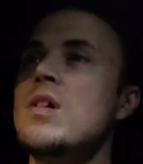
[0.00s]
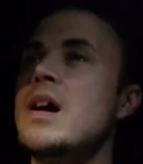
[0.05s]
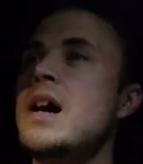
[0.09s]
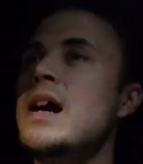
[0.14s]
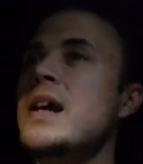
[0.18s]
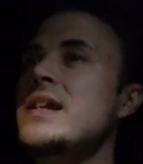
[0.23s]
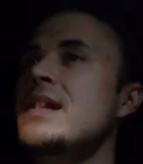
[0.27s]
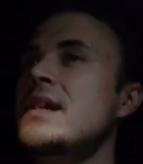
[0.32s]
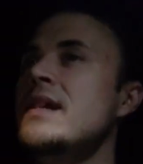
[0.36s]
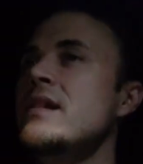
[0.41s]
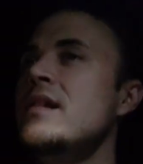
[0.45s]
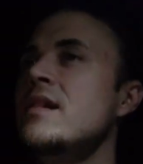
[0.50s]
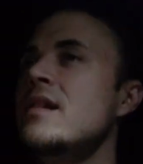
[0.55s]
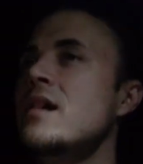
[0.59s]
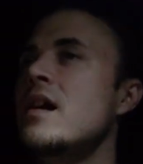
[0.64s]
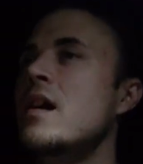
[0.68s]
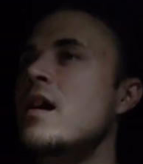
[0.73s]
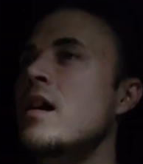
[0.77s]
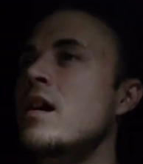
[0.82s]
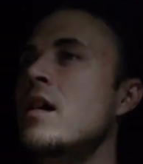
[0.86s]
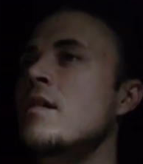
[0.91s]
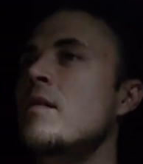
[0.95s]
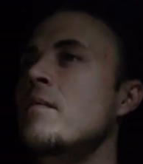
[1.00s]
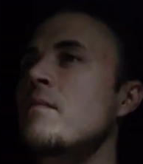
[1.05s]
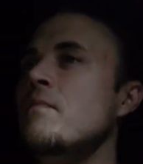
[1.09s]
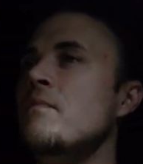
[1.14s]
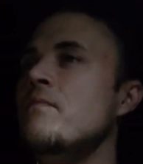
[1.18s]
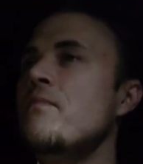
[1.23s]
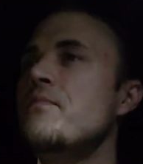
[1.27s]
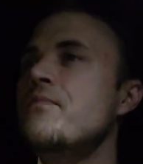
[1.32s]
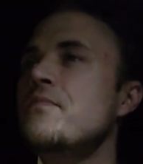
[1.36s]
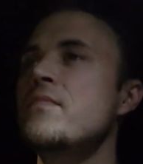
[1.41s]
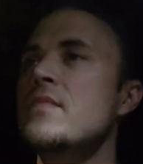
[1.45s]
I didn't
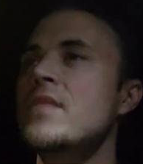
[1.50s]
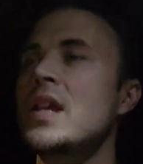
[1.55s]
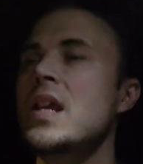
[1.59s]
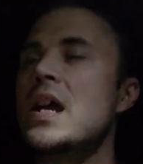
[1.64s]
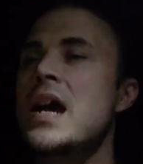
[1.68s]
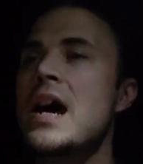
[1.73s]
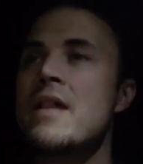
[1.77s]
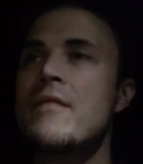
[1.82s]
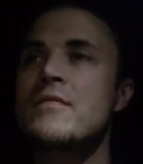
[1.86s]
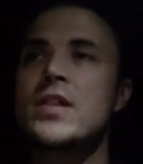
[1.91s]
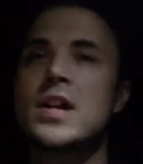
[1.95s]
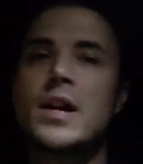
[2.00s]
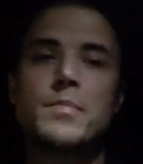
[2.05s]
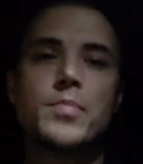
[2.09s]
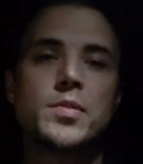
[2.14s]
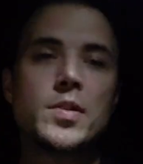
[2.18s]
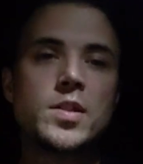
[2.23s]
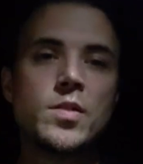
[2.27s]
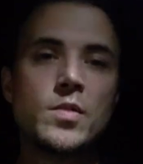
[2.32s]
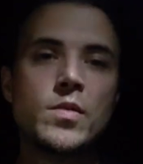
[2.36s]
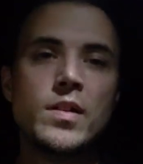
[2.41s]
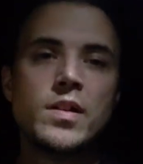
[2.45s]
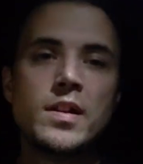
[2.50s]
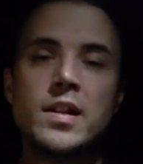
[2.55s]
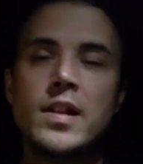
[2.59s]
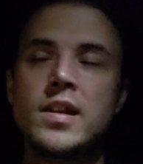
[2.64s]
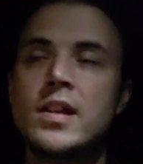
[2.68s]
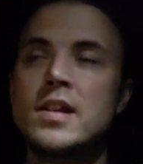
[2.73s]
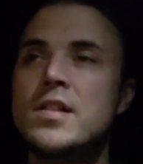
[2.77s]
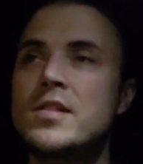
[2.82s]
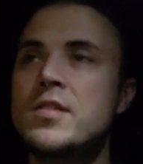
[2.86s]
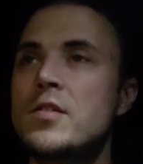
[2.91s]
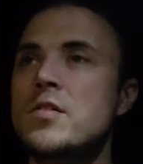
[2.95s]
have an
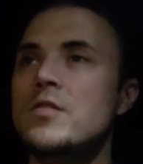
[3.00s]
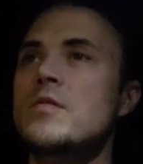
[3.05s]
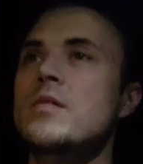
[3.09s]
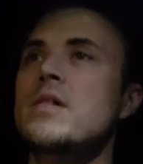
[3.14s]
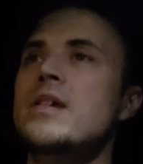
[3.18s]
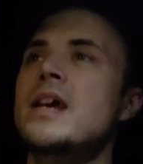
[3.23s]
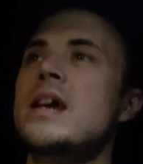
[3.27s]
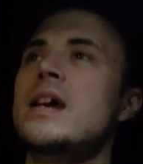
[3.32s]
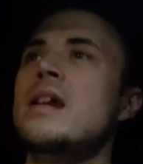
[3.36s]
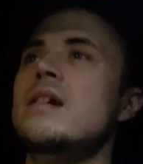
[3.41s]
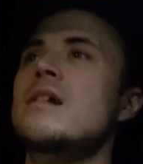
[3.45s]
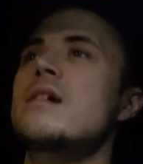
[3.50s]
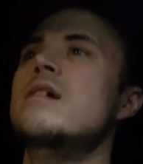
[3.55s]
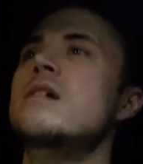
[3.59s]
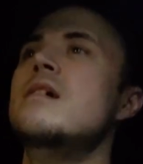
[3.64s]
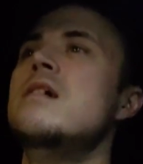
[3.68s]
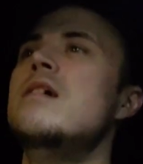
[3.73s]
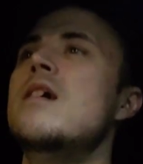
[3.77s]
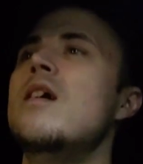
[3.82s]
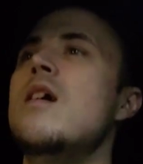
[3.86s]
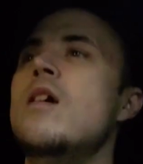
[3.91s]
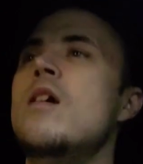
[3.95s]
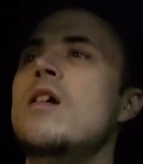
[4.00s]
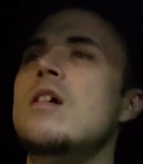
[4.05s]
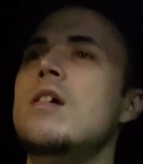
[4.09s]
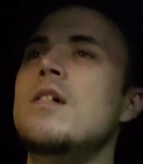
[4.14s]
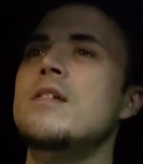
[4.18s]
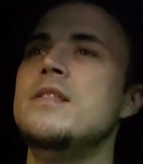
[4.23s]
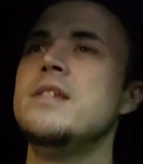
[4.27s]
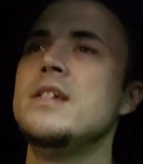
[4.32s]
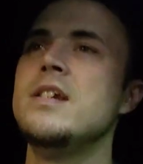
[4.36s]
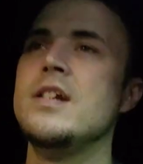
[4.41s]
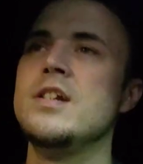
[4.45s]
opportunity to get
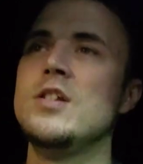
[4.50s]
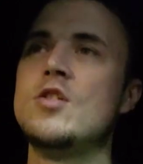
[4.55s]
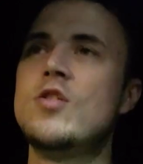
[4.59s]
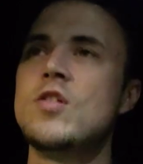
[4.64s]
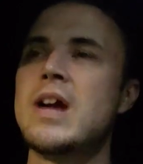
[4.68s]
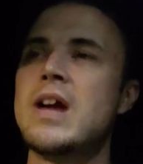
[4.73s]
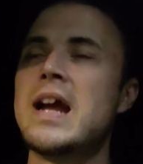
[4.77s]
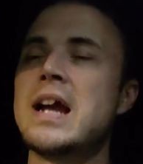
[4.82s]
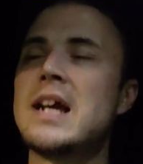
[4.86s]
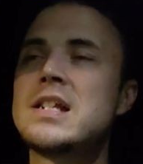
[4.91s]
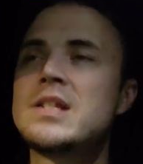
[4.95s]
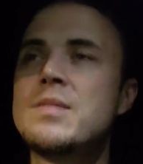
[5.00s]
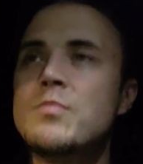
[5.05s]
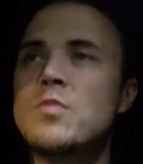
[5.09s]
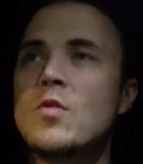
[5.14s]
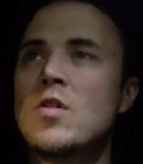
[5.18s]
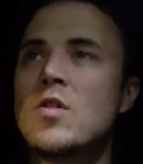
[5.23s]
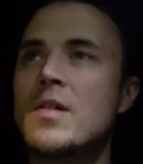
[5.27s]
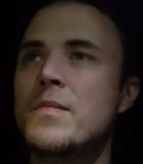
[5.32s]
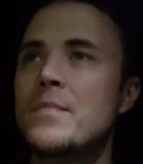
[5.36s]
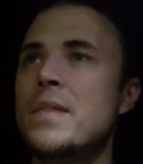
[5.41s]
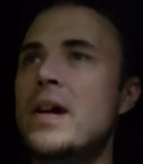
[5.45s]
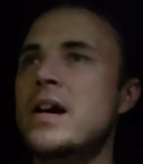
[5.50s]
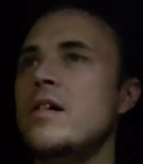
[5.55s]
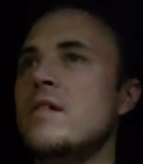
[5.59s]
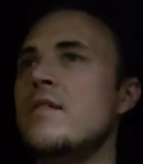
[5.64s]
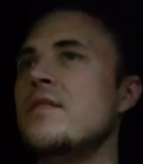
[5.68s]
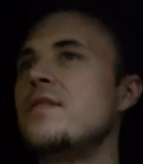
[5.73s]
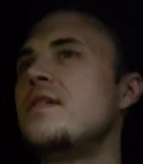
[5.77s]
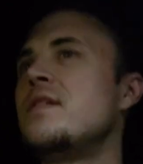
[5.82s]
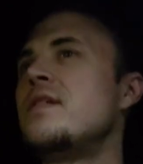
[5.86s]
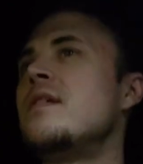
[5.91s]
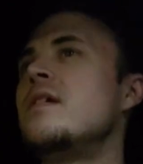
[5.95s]
on the track sport
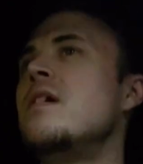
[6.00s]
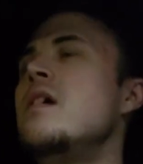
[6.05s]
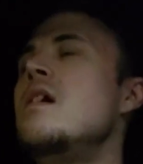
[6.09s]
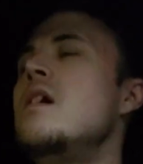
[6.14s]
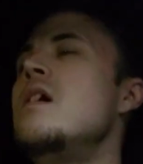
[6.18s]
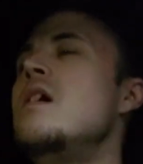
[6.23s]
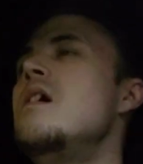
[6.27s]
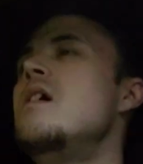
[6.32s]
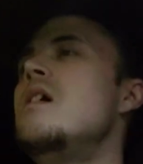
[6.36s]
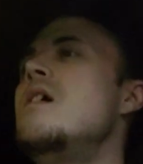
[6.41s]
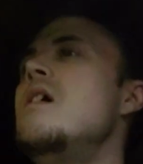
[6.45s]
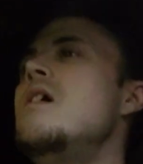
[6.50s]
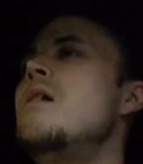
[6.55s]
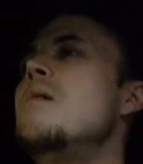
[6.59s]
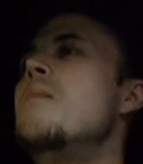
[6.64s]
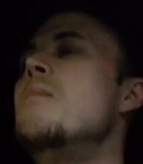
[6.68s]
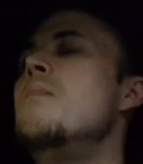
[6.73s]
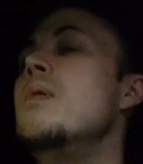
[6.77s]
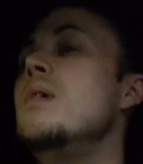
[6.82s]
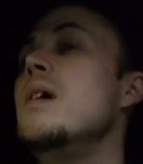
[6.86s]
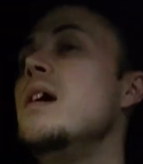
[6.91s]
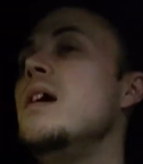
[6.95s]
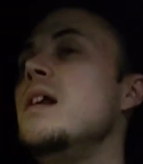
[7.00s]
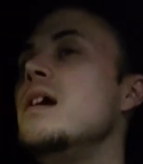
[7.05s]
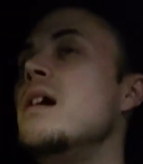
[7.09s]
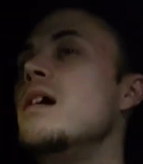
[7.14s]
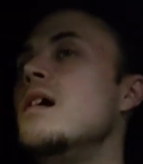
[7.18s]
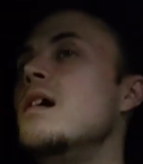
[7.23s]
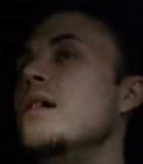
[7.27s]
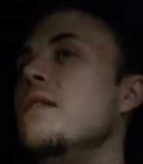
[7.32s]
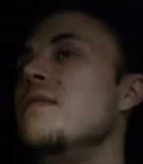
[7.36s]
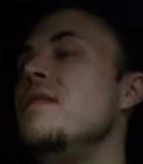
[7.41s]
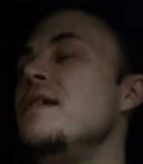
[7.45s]
mounts, but
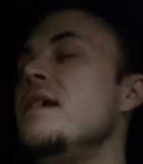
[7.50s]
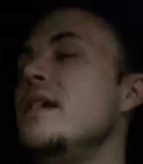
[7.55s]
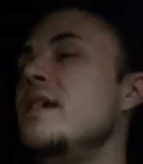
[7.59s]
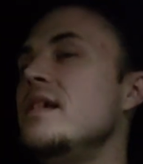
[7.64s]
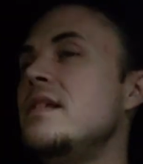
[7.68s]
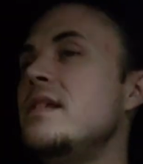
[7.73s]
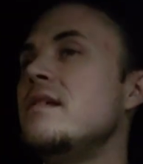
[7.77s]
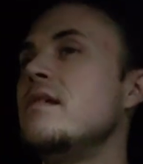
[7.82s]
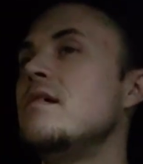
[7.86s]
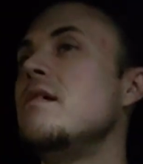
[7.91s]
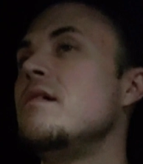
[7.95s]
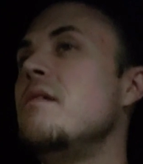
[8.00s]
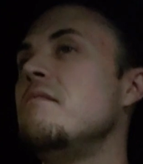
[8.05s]
these